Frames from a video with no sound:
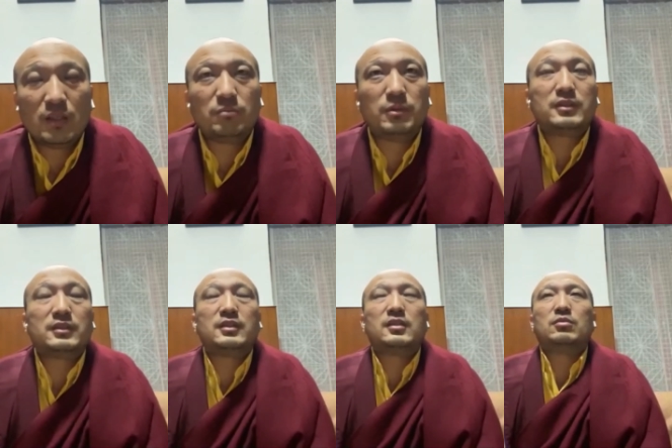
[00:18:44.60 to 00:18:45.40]
But
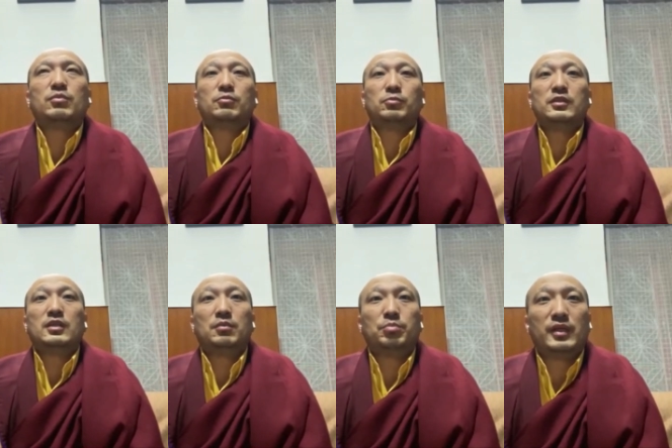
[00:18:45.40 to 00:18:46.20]
still, when we
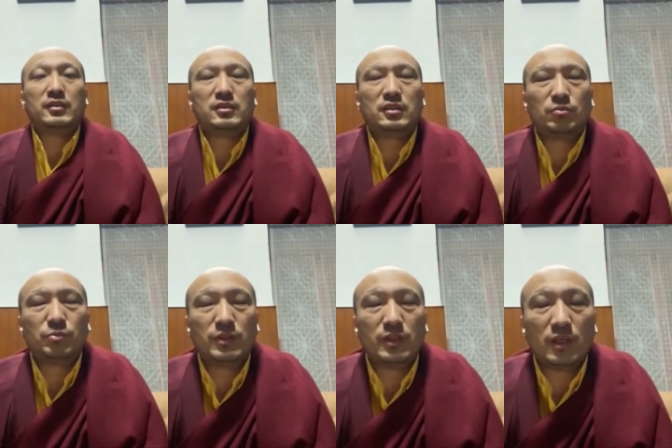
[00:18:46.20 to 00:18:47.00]
are practicing,
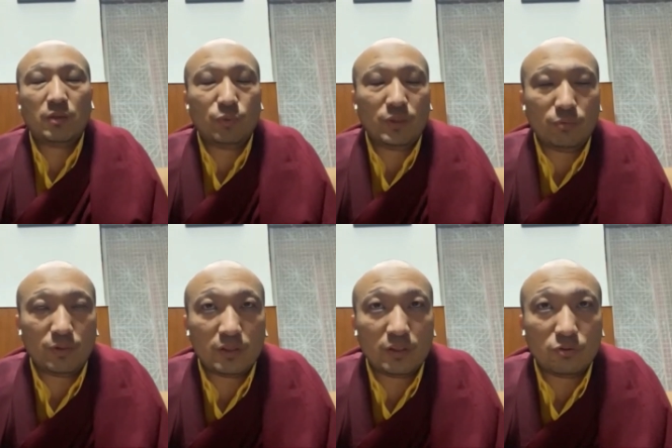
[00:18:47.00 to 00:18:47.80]
we are very,
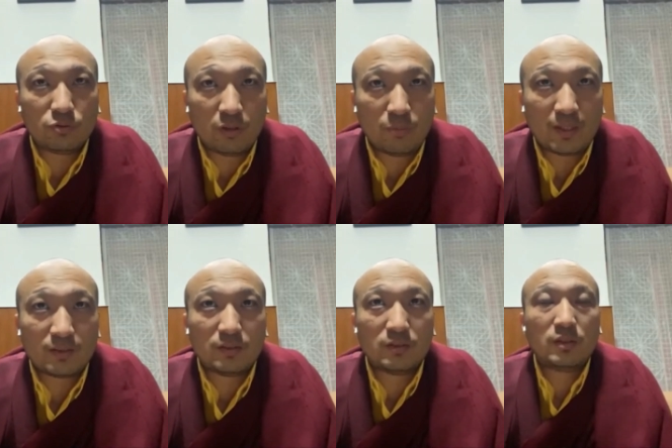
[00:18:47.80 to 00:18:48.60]
very new to the
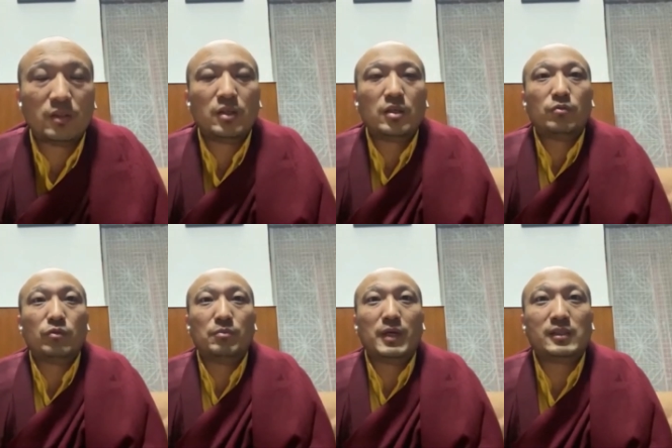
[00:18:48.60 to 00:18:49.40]
practice.
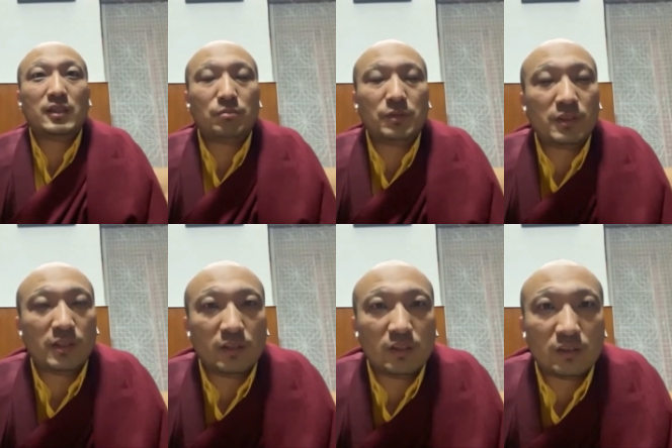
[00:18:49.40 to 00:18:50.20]
We might have been
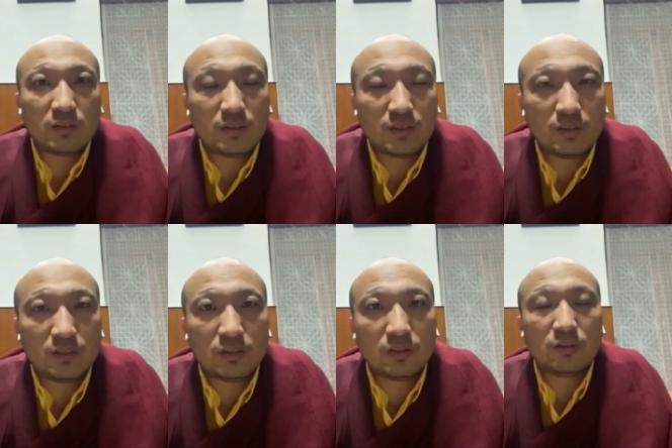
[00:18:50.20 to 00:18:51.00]
hearing the
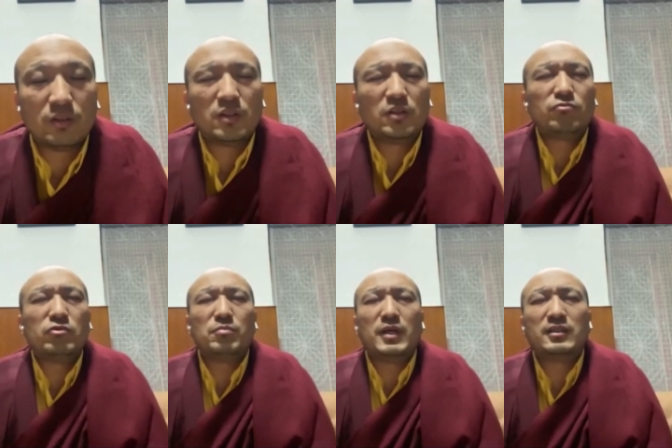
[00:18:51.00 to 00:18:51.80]
teaching.
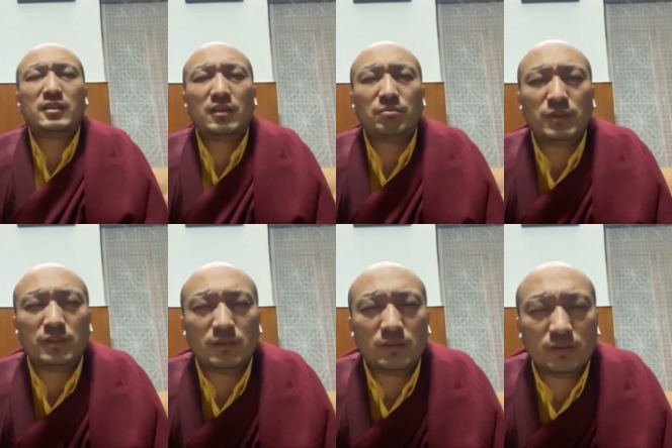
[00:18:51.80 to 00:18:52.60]
We might have
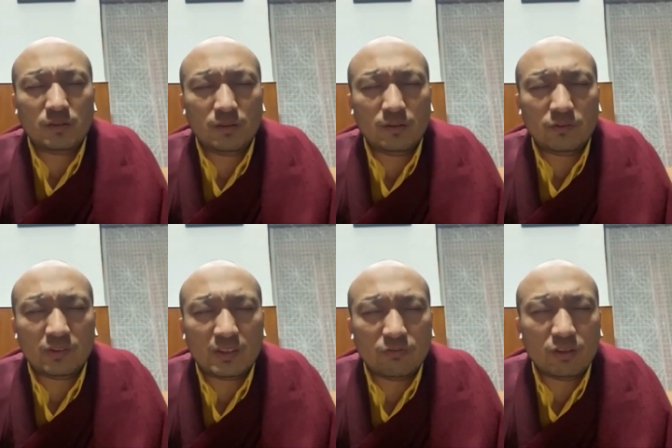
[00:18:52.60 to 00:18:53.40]
been
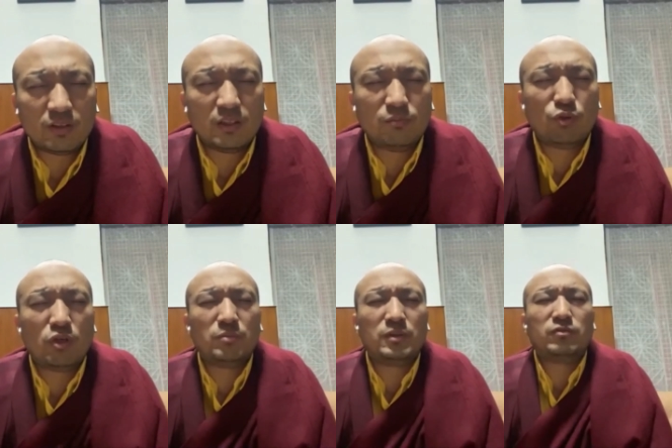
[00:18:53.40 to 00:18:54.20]
receiving the
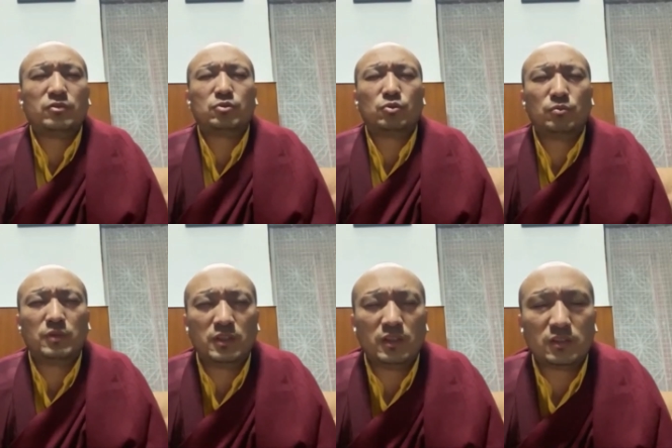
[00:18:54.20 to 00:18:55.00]
empowerment for so
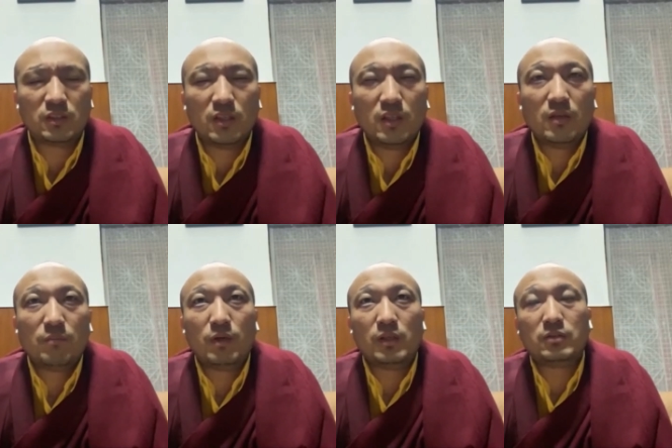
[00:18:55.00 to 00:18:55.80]
many years.
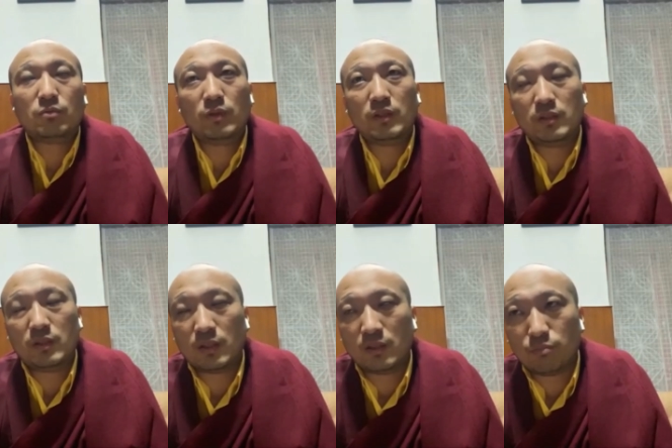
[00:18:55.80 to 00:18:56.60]
But when
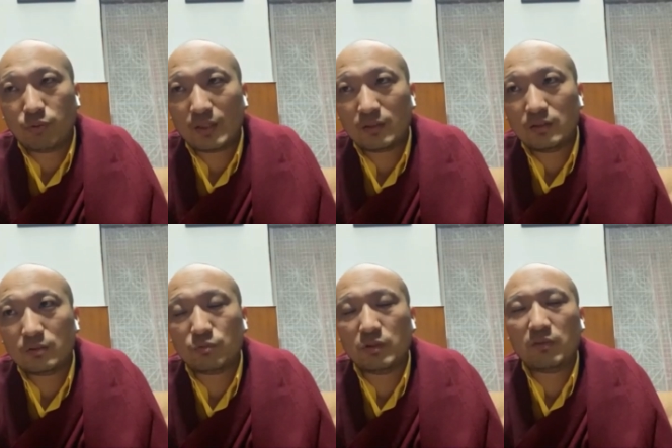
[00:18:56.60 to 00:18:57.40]
in practice,
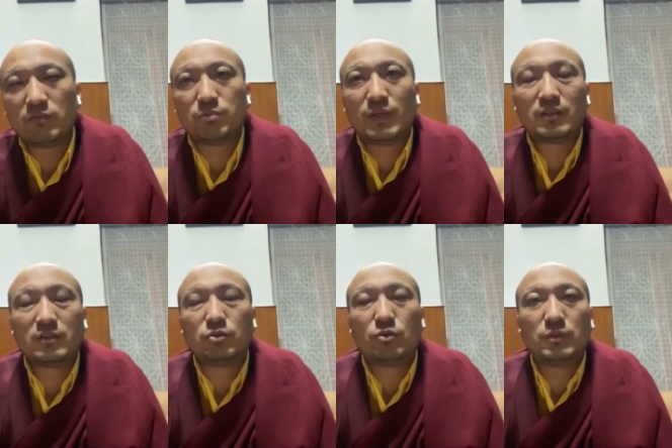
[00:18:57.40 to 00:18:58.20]
we haven't
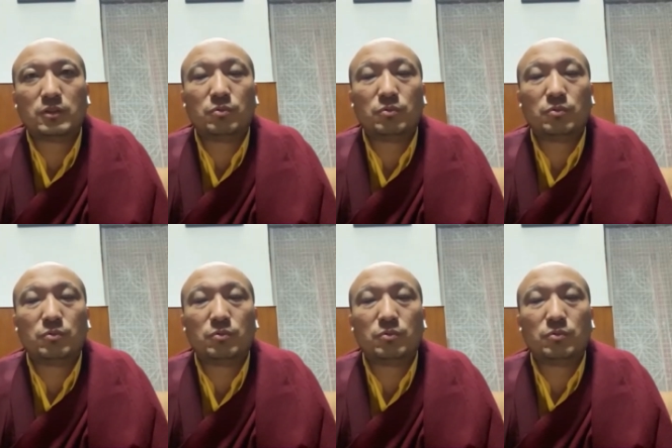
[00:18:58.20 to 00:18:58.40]
practiced so much.